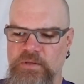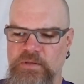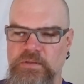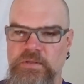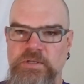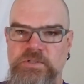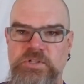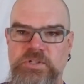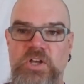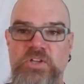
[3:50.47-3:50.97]

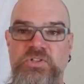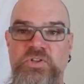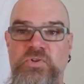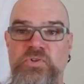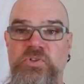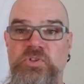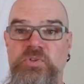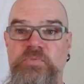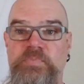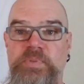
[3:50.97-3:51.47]
there's
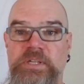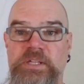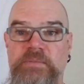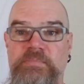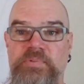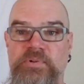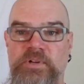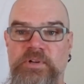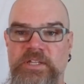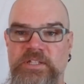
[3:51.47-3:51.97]
also
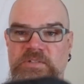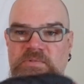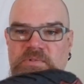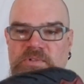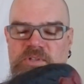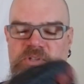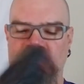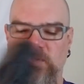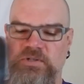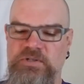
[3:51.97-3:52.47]
speed plays,
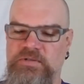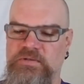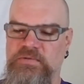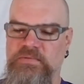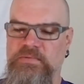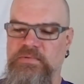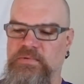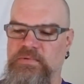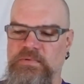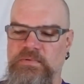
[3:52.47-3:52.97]
which
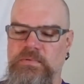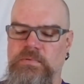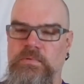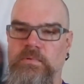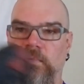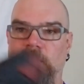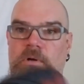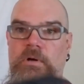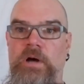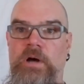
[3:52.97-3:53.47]

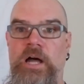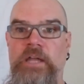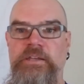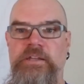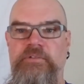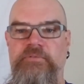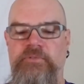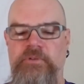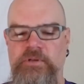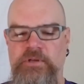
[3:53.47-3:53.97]
a lot
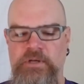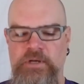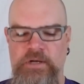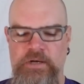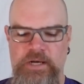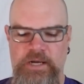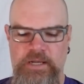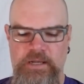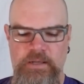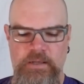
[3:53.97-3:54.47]
different. All
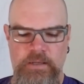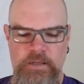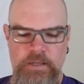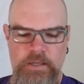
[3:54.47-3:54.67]
right,